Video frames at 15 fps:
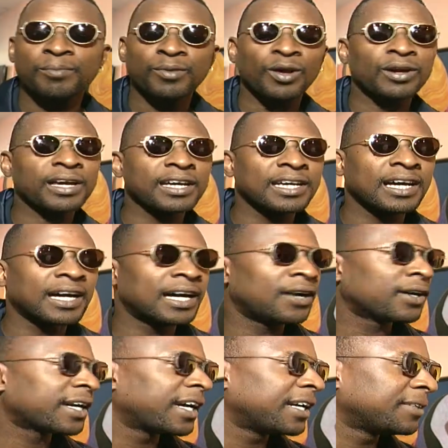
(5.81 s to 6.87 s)
Okay, yeah,
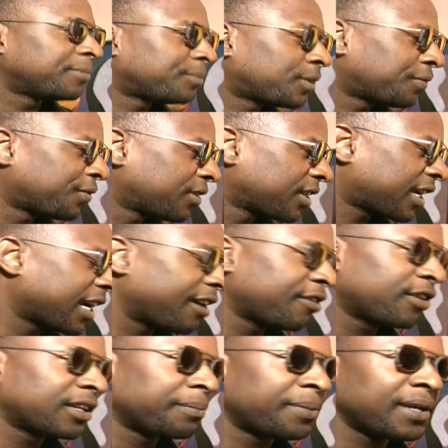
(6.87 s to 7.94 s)
okay. For the carry
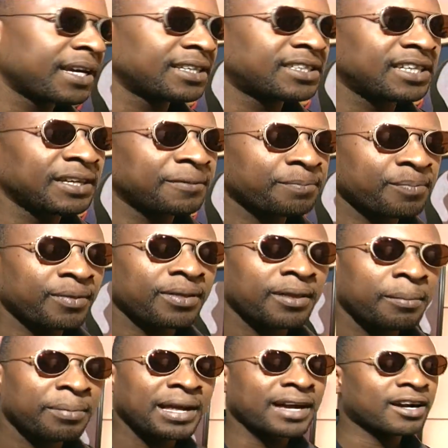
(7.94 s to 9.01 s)
on the BAT,
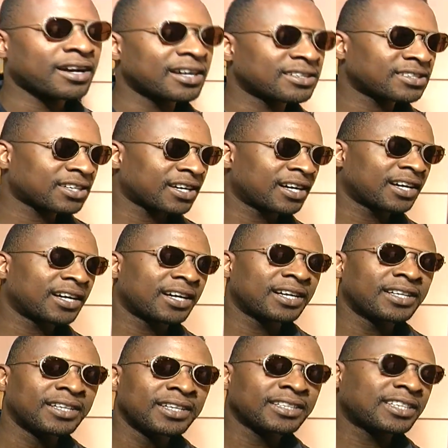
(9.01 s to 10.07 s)
Black Arts
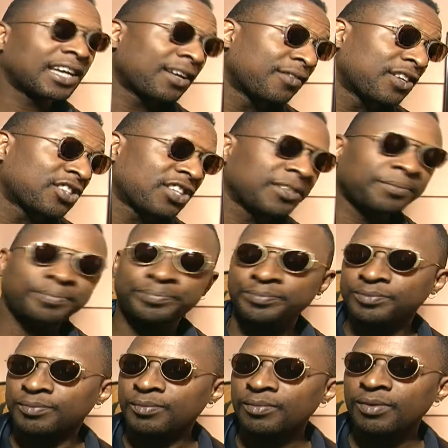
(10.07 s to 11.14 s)
Television,
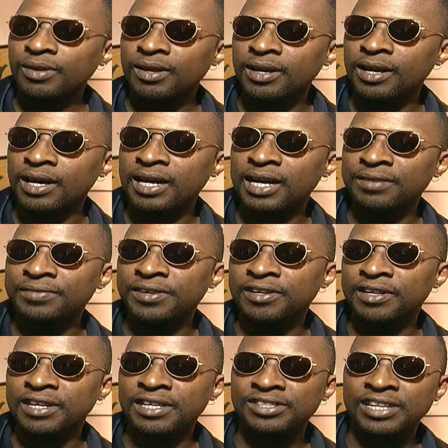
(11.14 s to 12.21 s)
I have
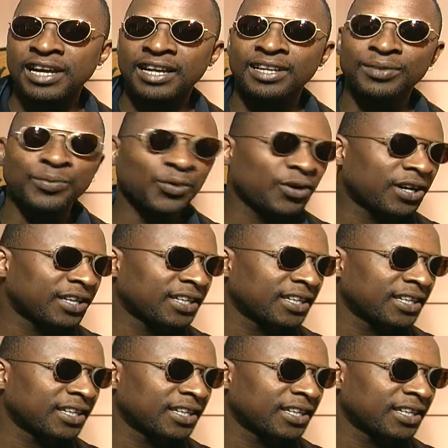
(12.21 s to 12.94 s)
here Jacqueline Ward.